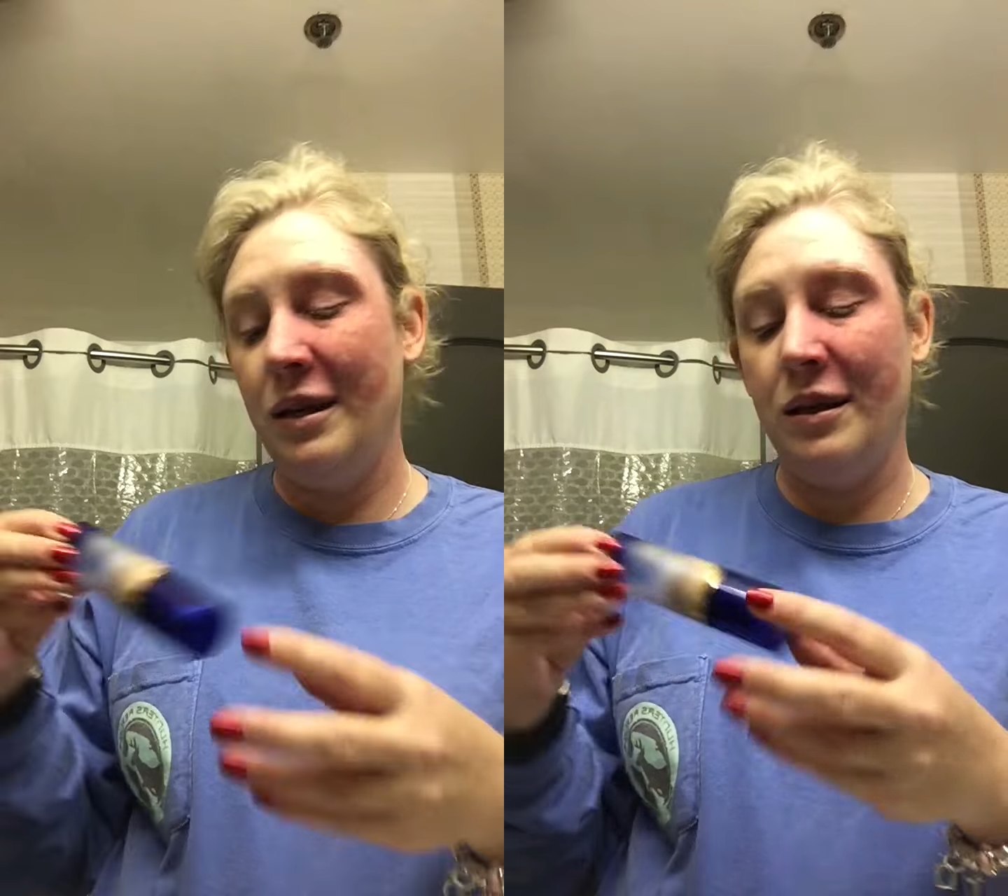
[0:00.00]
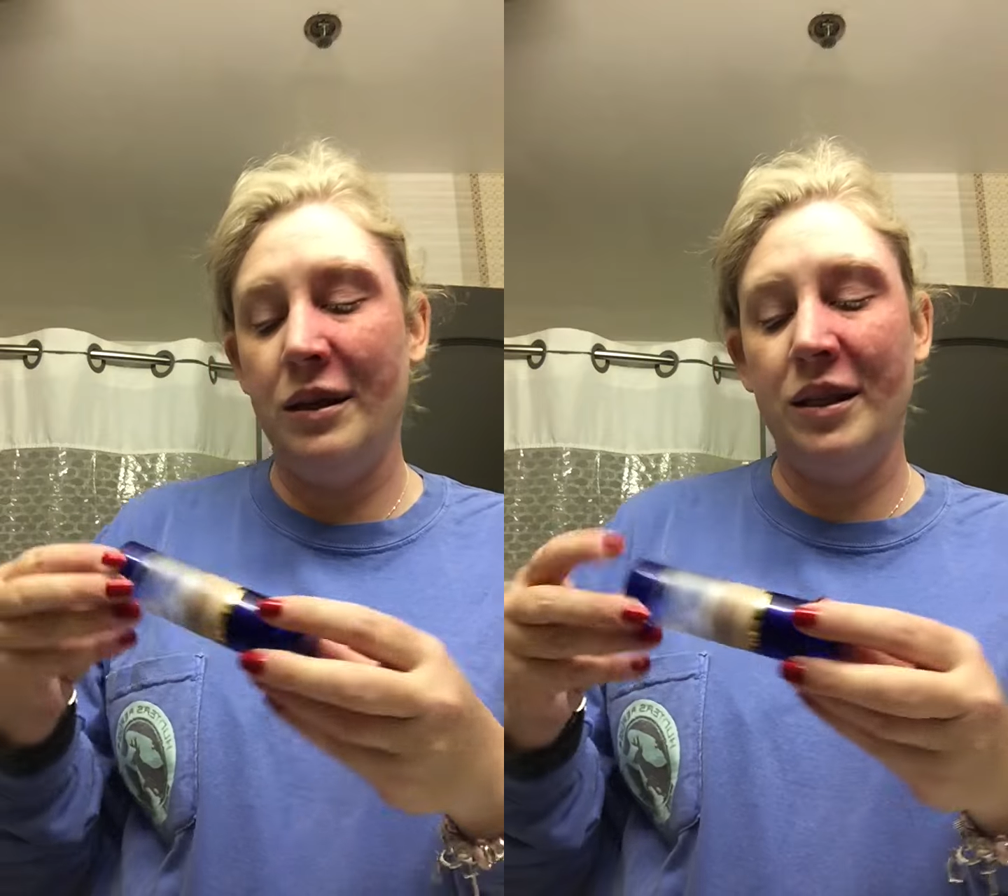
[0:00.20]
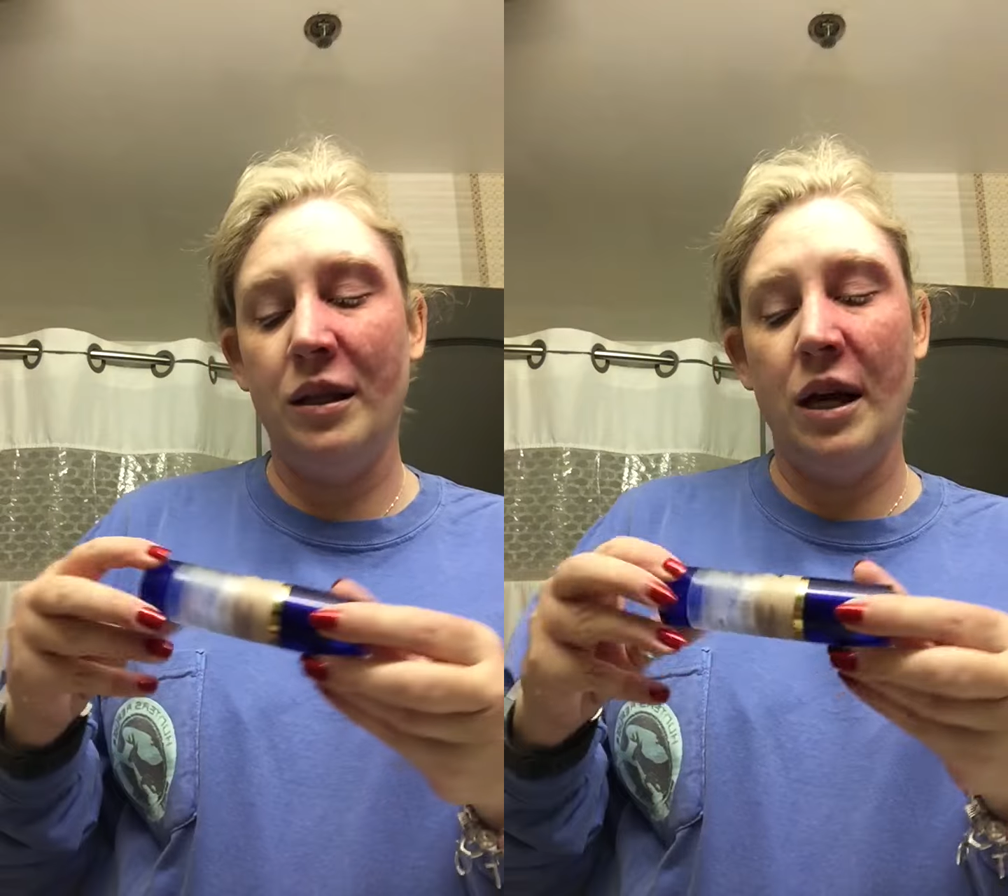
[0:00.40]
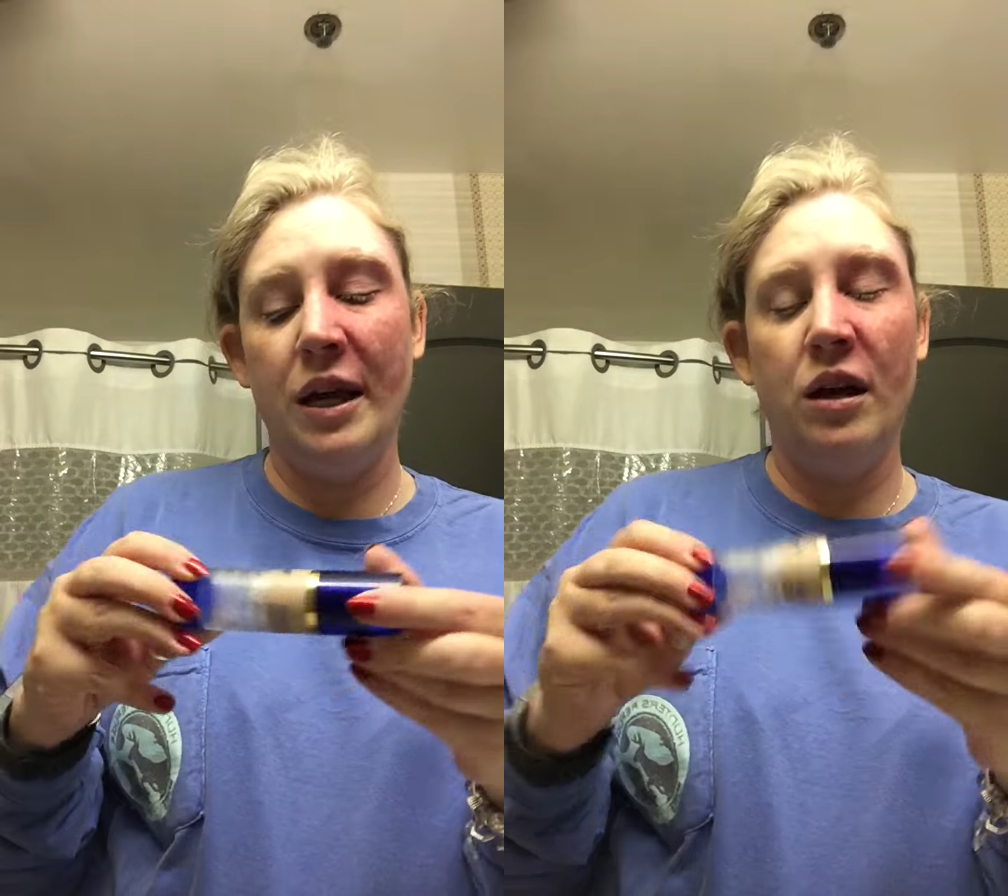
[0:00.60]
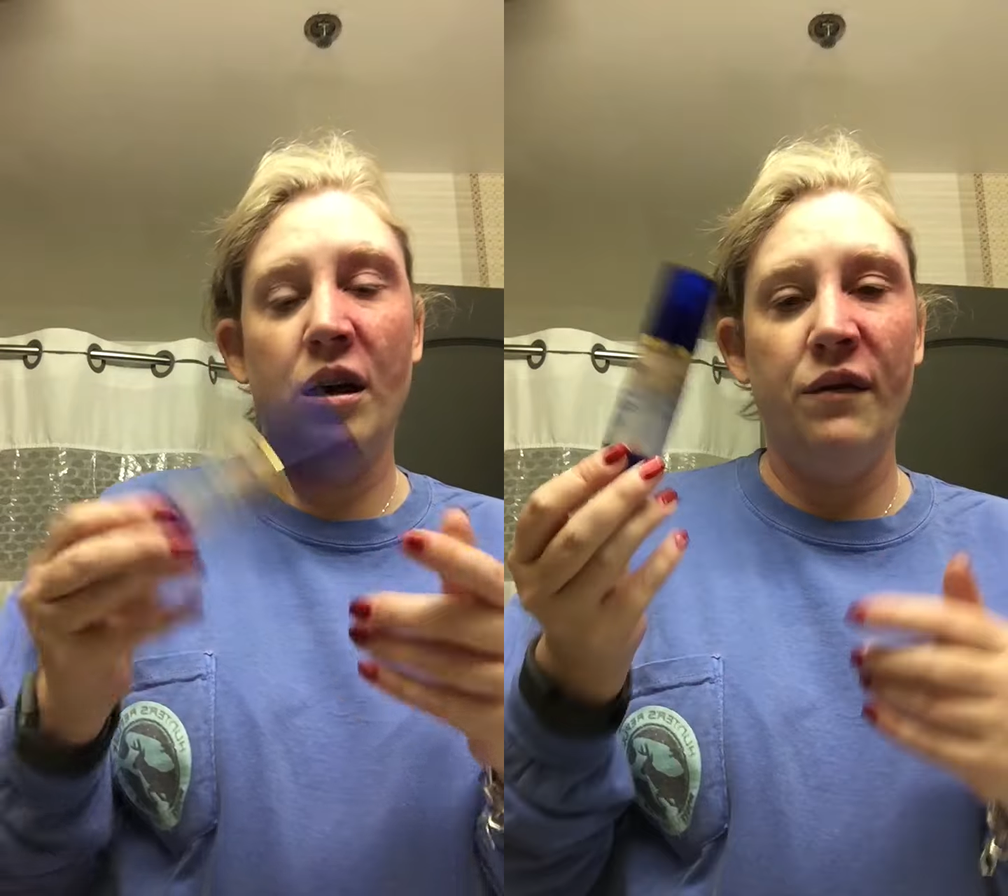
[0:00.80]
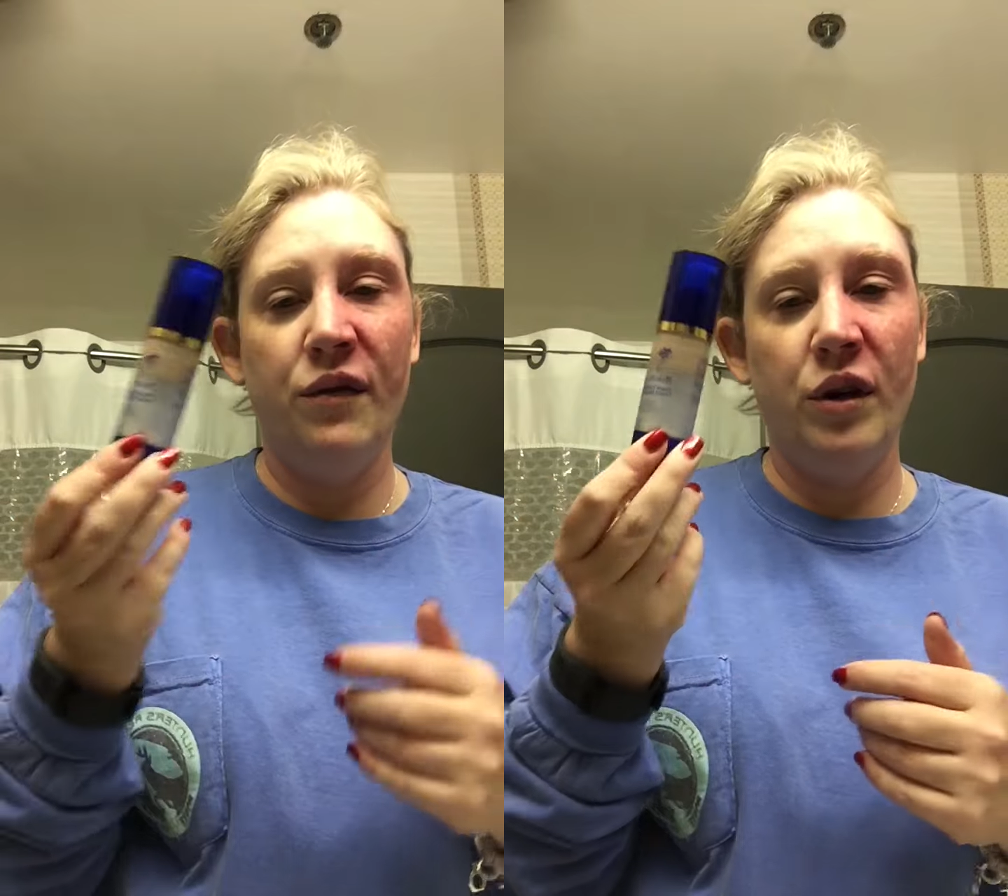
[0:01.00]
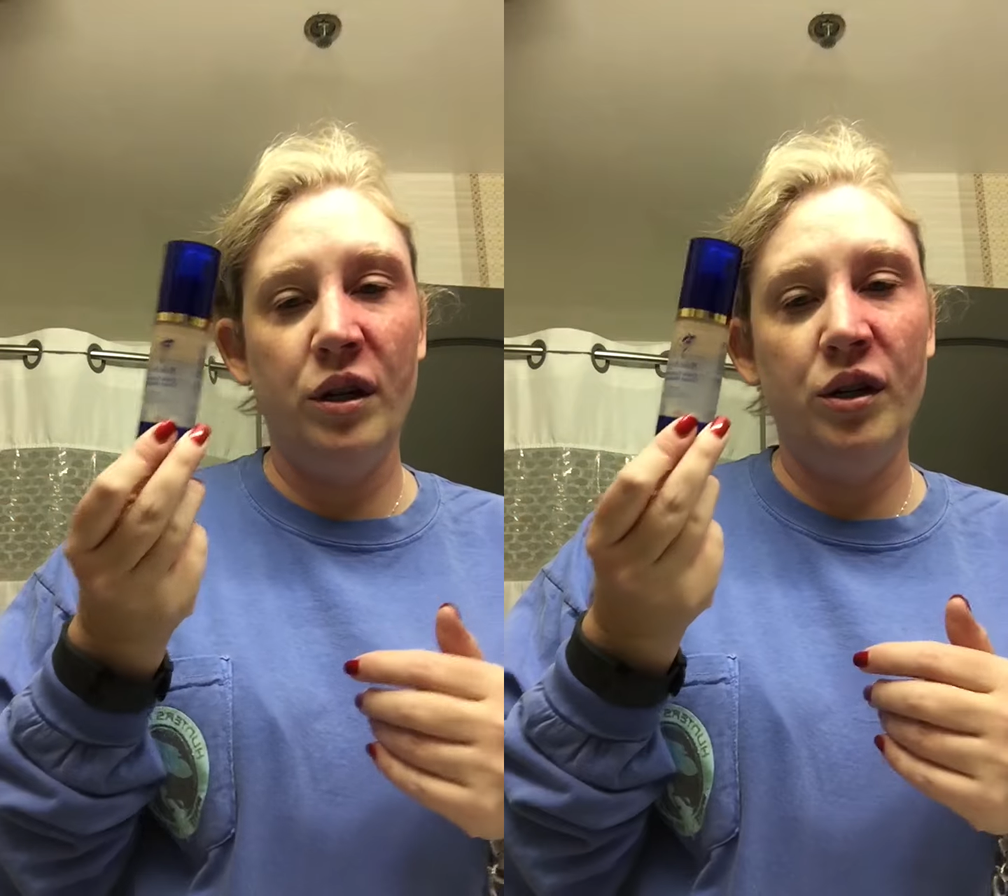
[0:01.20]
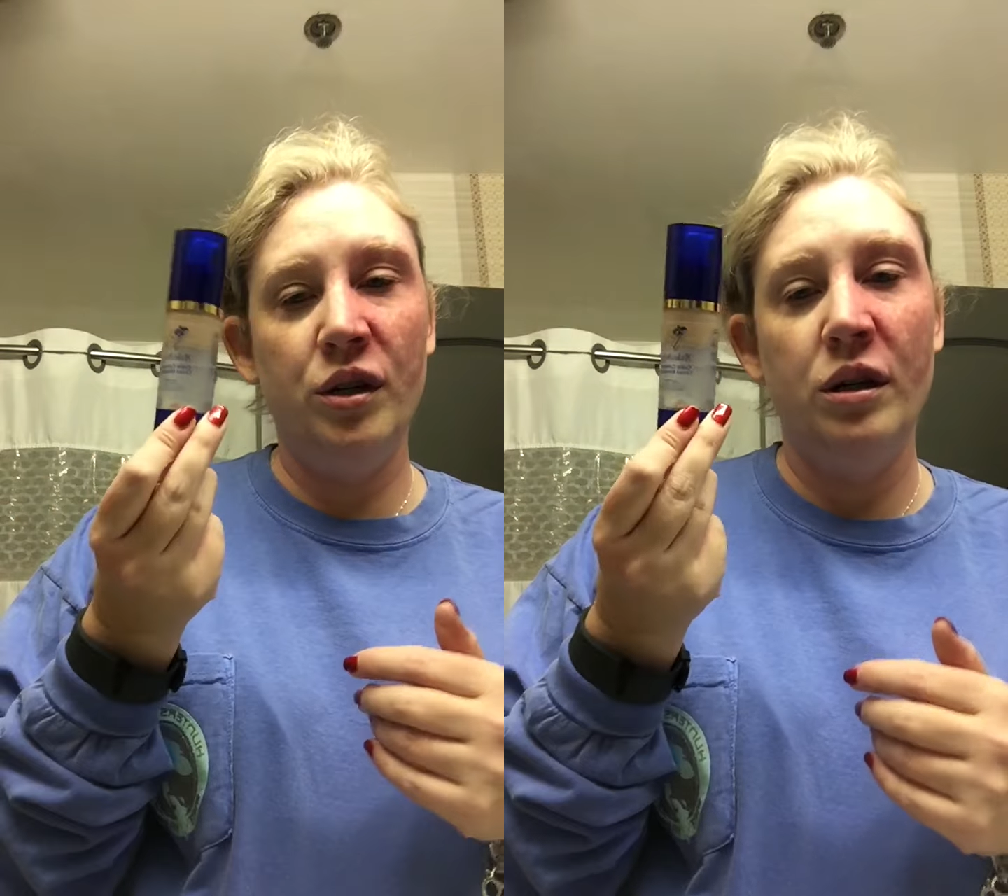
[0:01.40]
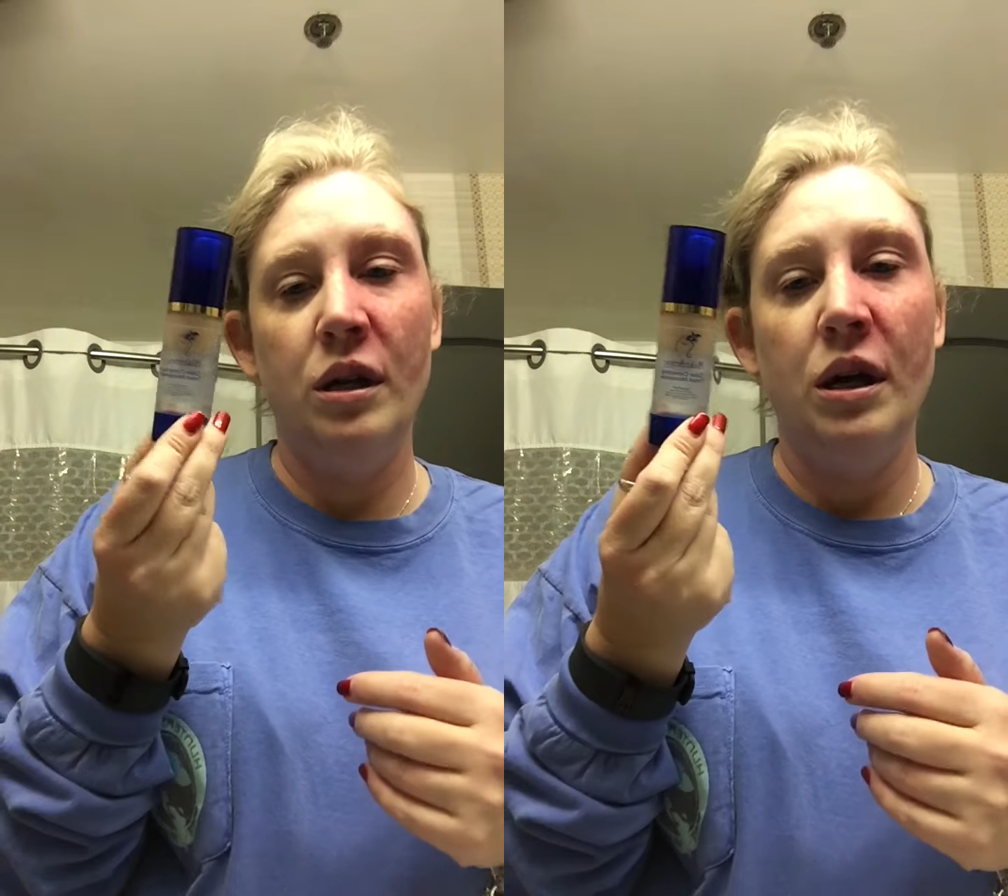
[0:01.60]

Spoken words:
the slight coverage